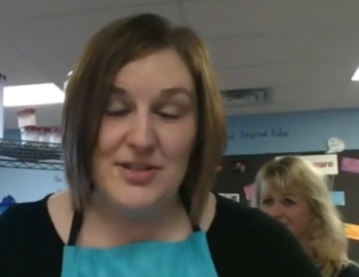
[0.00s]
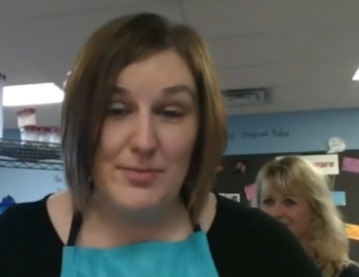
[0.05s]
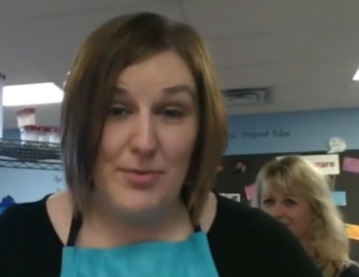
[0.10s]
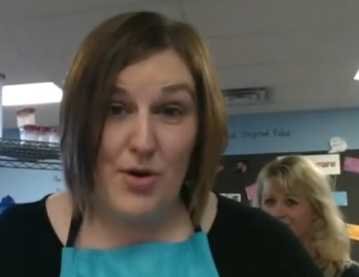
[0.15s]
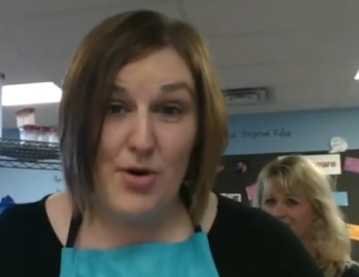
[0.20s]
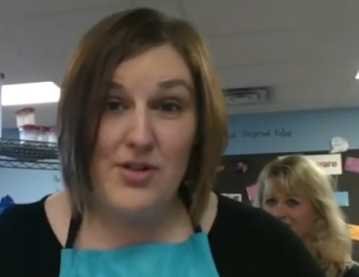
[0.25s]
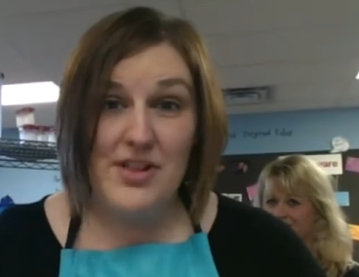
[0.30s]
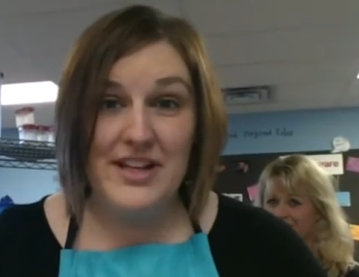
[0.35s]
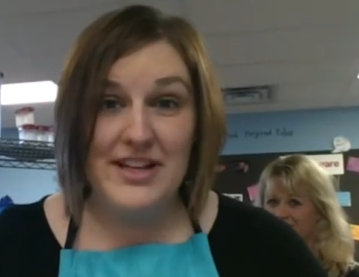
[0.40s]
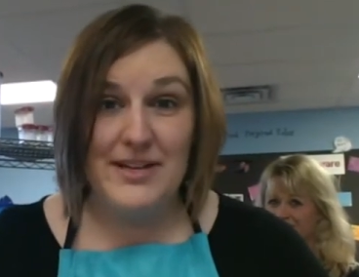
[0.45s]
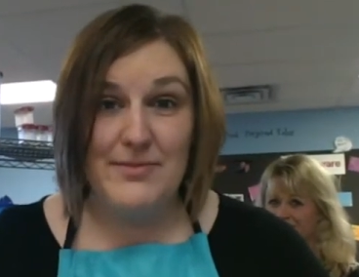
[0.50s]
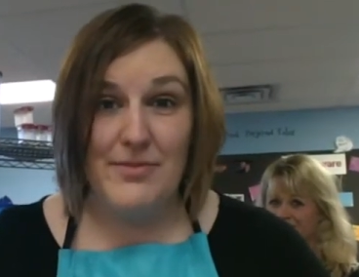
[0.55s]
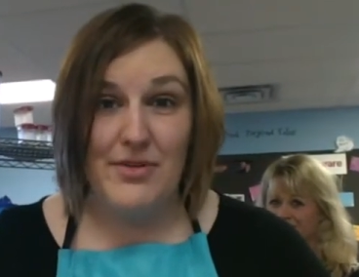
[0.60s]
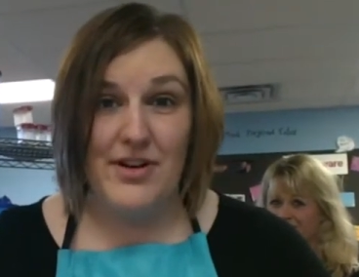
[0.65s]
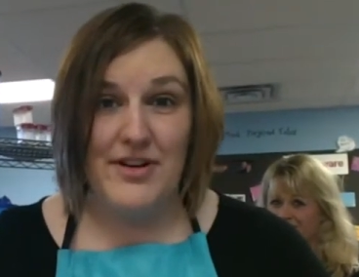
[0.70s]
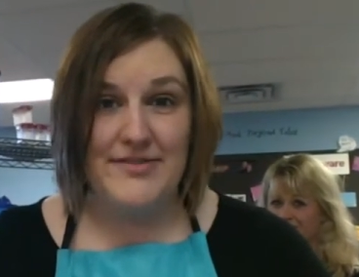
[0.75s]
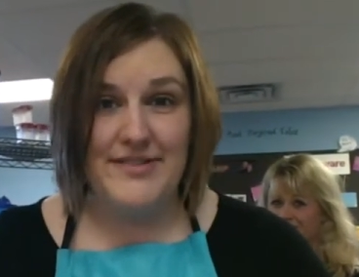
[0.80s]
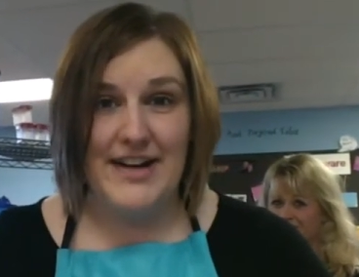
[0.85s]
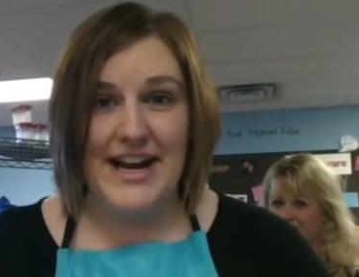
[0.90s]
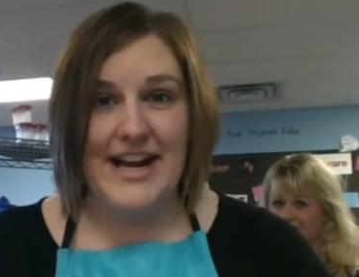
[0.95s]
Speaker 1: a bowl anymore,
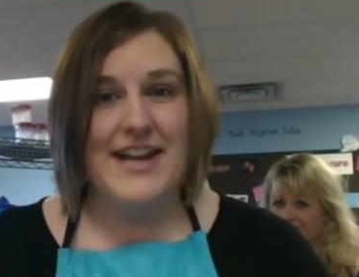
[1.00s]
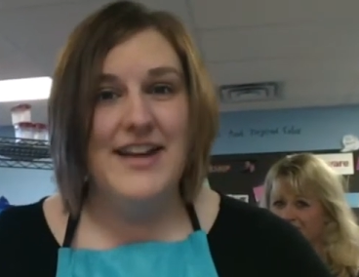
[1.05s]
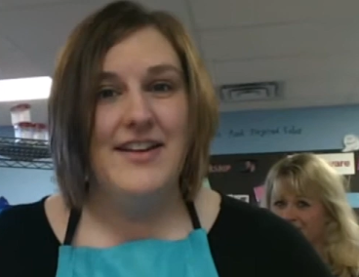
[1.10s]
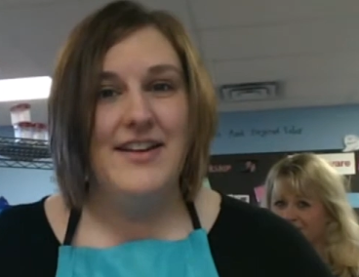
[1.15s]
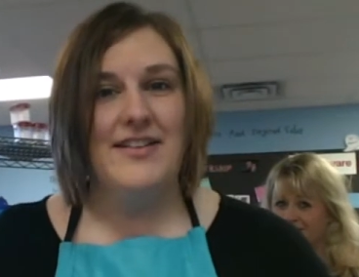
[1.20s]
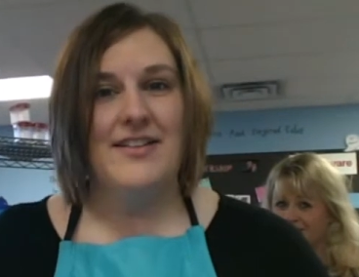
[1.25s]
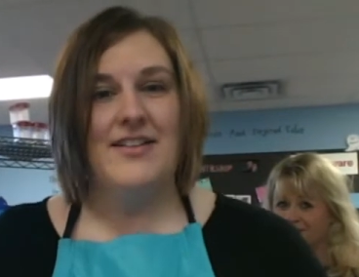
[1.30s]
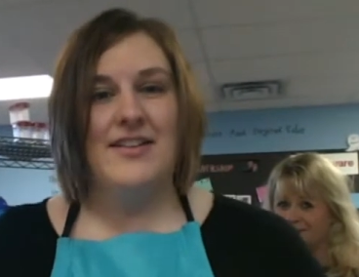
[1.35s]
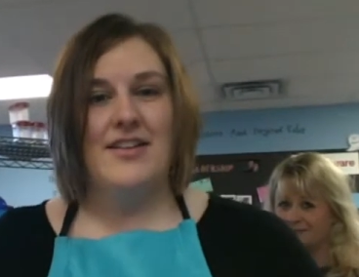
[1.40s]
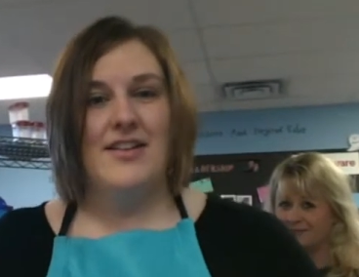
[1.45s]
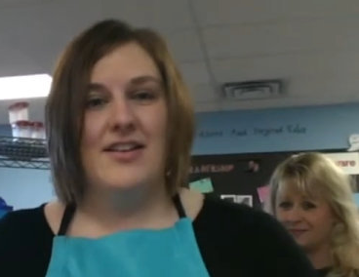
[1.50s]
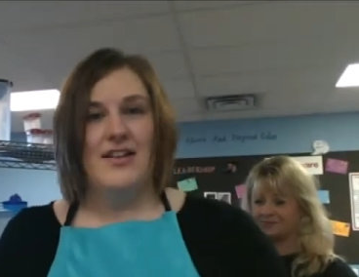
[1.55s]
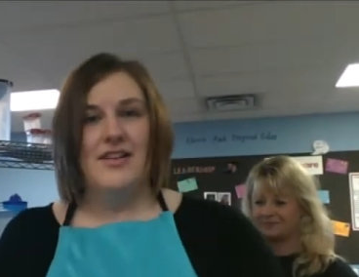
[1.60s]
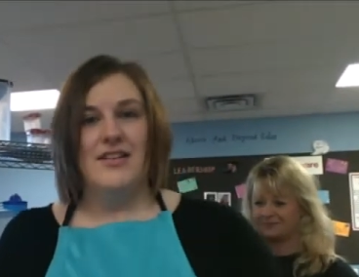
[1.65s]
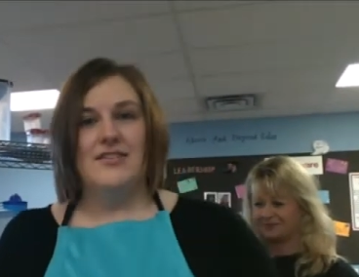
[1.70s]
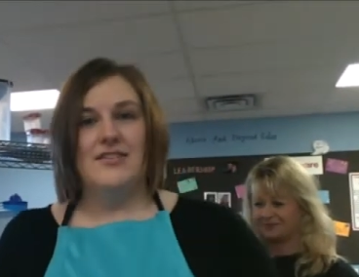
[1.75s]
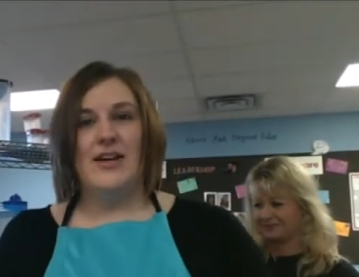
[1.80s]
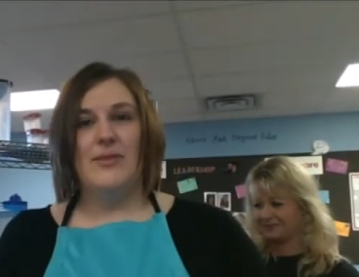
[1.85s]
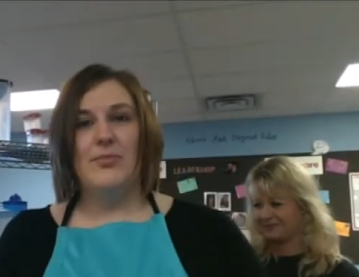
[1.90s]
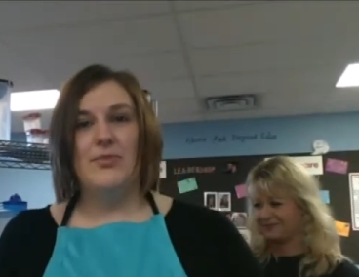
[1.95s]
right?
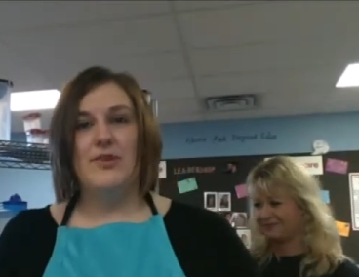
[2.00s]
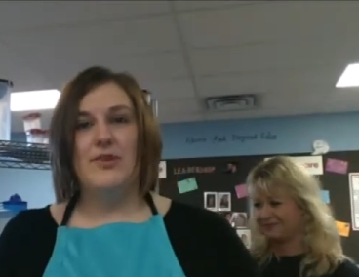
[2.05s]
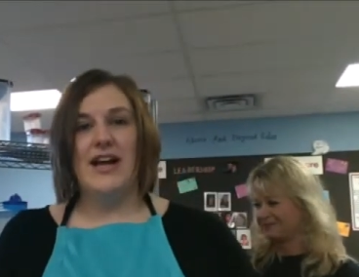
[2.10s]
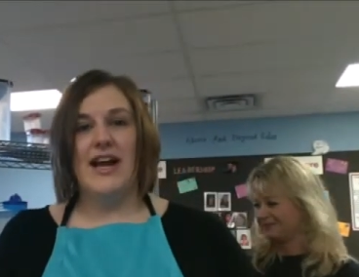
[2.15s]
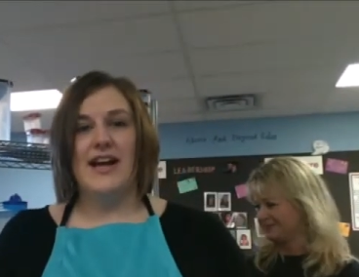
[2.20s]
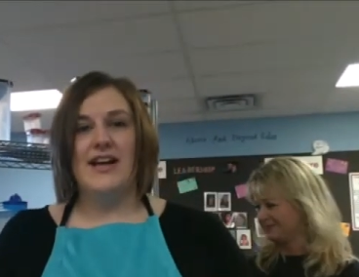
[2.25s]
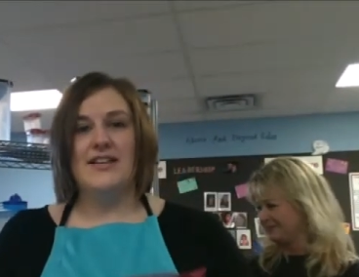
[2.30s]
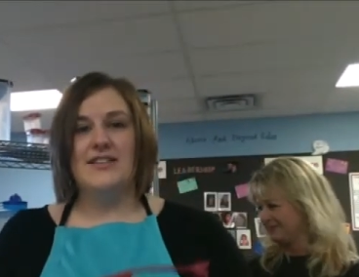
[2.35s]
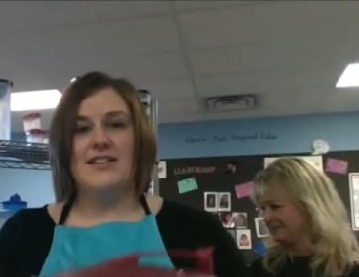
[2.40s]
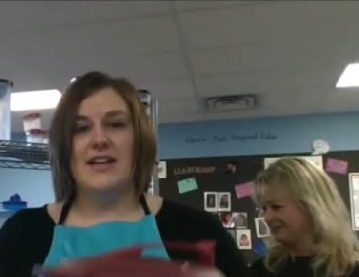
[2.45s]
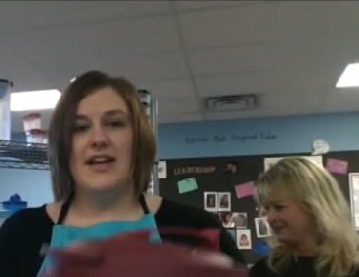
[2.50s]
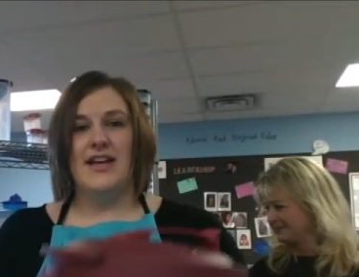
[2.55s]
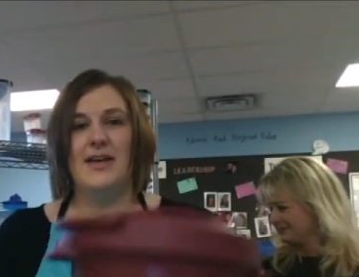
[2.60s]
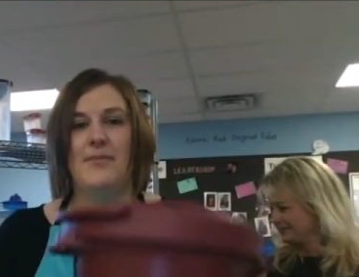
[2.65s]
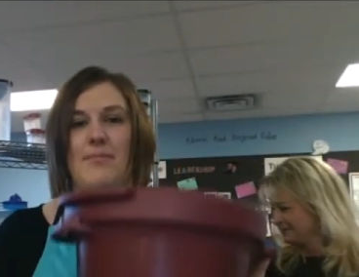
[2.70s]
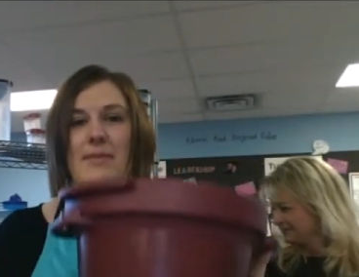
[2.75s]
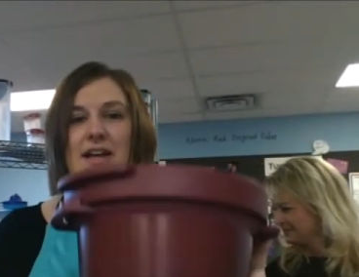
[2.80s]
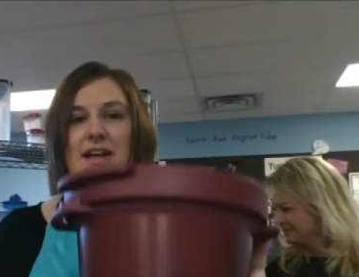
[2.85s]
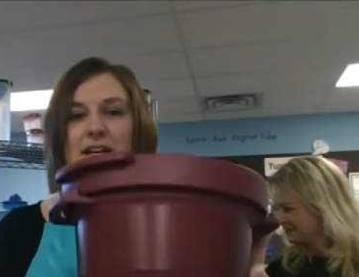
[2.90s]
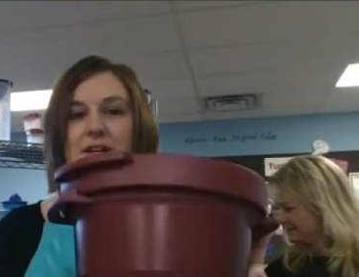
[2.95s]
Tupperware has a
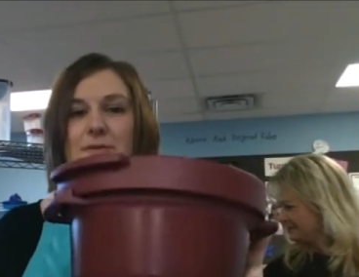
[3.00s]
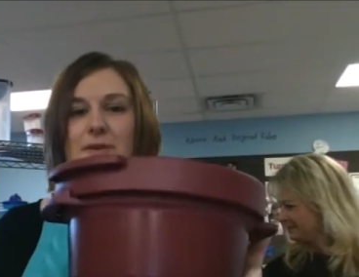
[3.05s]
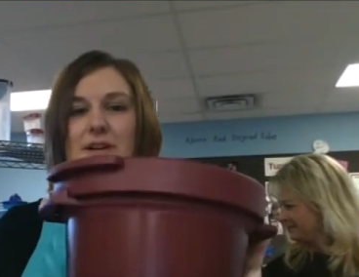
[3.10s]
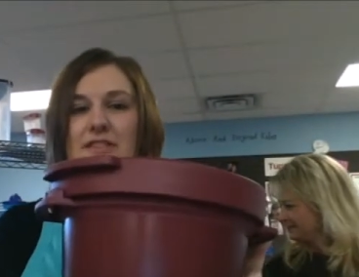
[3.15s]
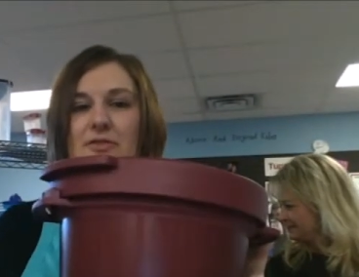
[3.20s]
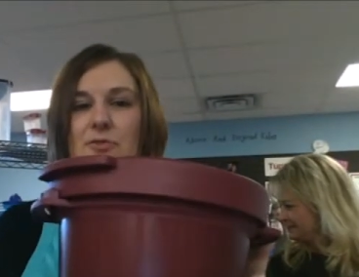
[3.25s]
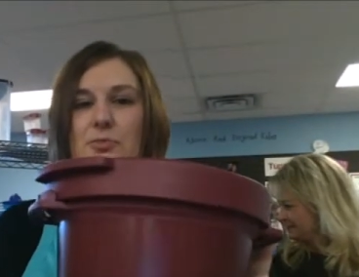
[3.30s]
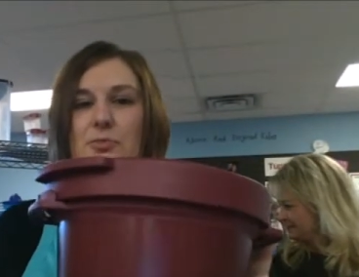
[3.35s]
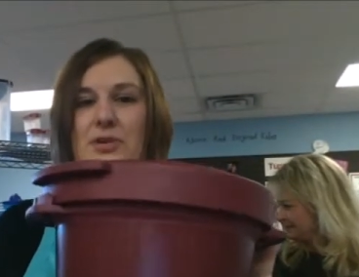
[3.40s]
microwave